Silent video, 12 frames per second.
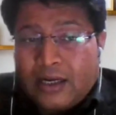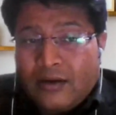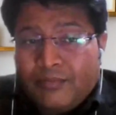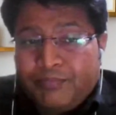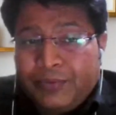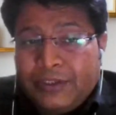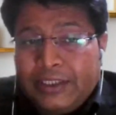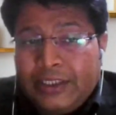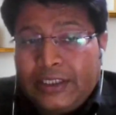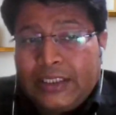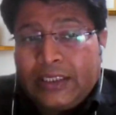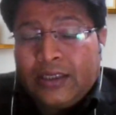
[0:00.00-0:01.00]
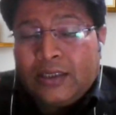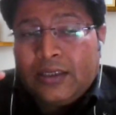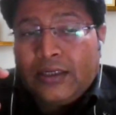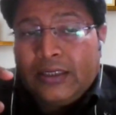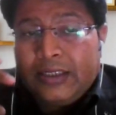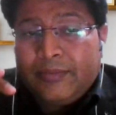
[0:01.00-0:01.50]
company
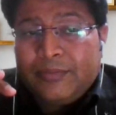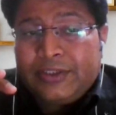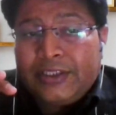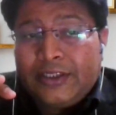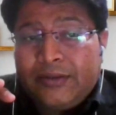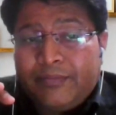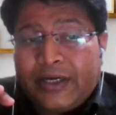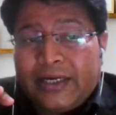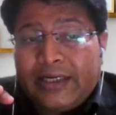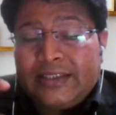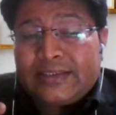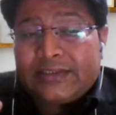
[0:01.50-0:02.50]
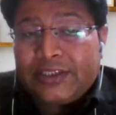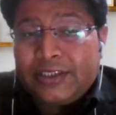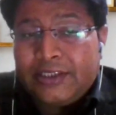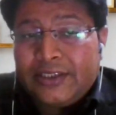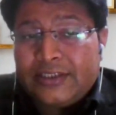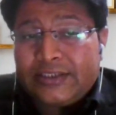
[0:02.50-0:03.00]
limited by the
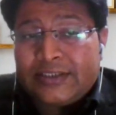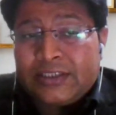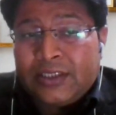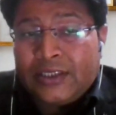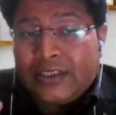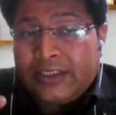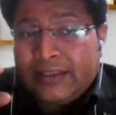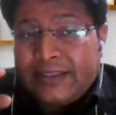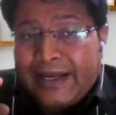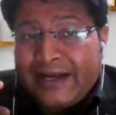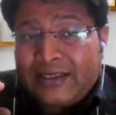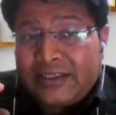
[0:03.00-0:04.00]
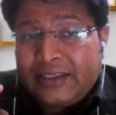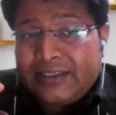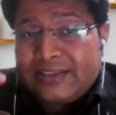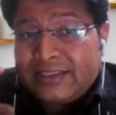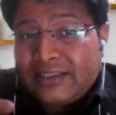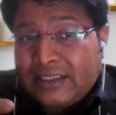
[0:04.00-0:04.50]
shares in that
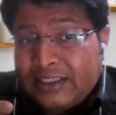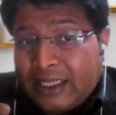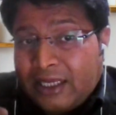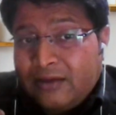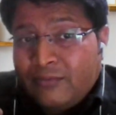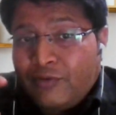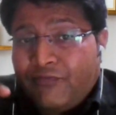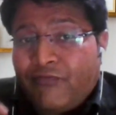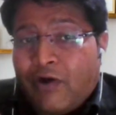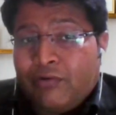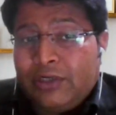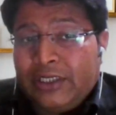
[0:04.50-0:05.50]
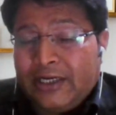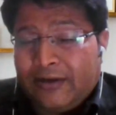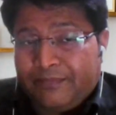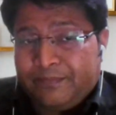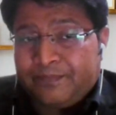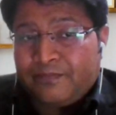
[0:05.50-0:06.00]
case at the time of wounding
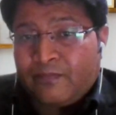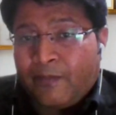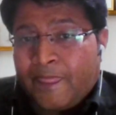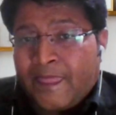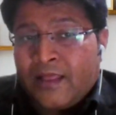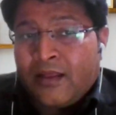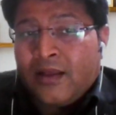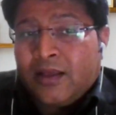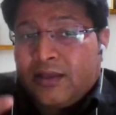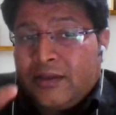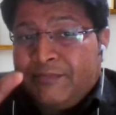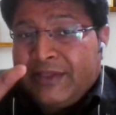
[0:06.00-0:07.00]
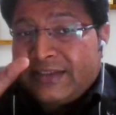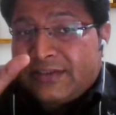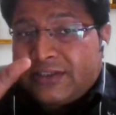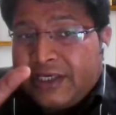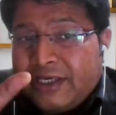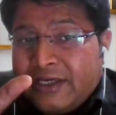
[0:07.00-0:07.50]
up if the
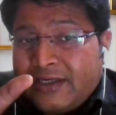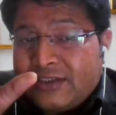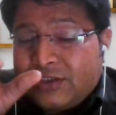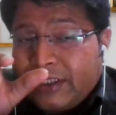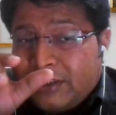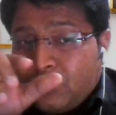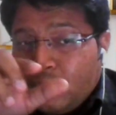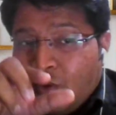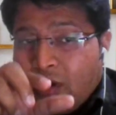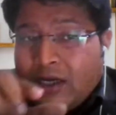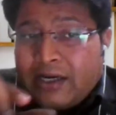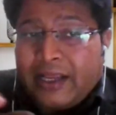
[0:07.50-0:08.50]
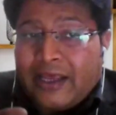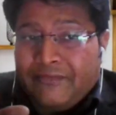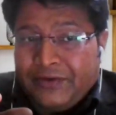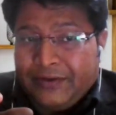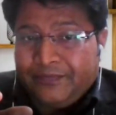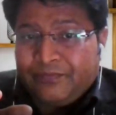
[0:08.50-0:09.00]
shares that you are
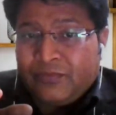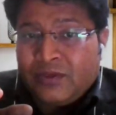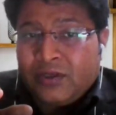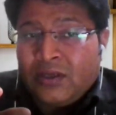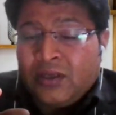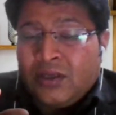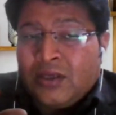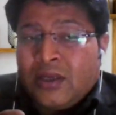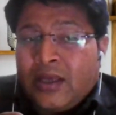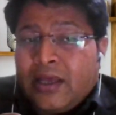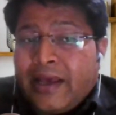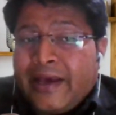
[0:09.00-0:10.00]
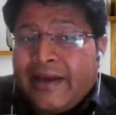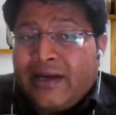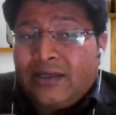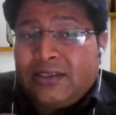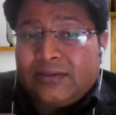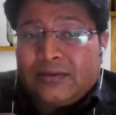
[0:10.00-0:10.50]
having
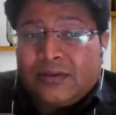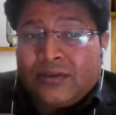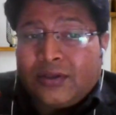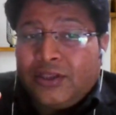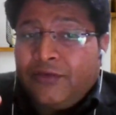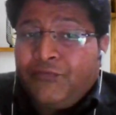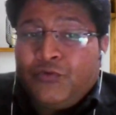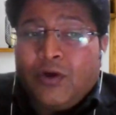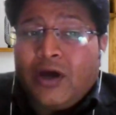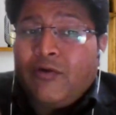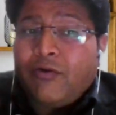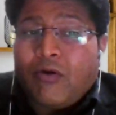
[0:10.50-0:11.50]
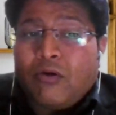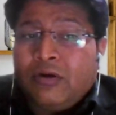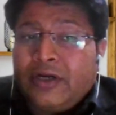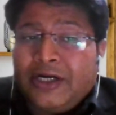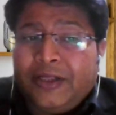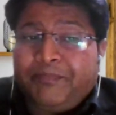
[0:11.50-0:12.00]
and if you have
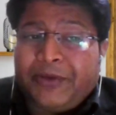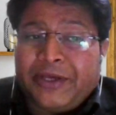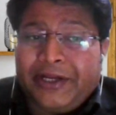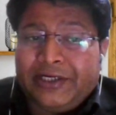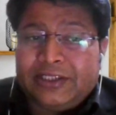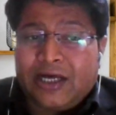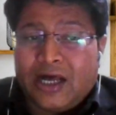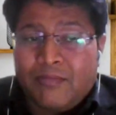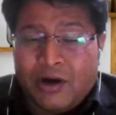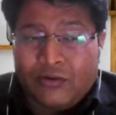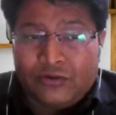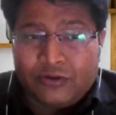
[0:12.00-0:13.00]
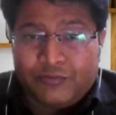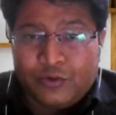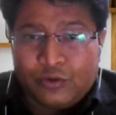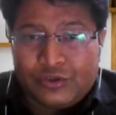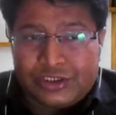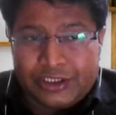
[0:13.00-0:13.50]
already paid the amount of
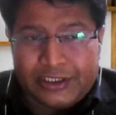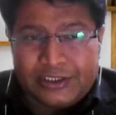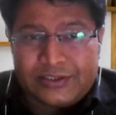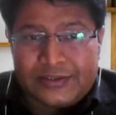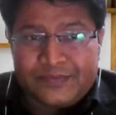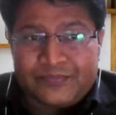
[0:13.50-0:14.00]
those shares